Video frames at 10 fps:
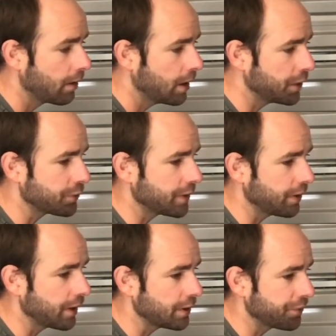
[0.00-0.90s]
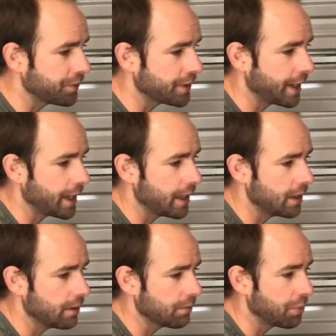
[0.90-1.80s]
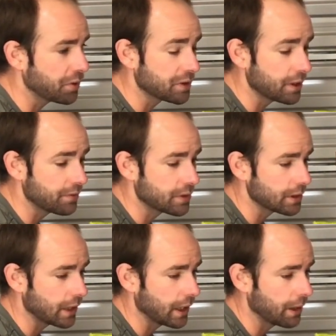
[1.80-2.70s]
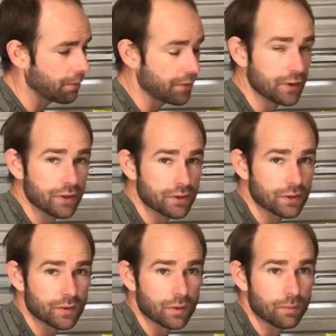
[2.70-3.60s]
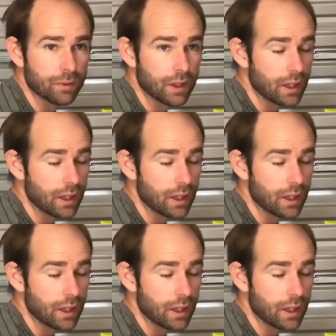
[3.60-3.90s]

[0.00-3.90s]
Interesting things from today, positives of the new system.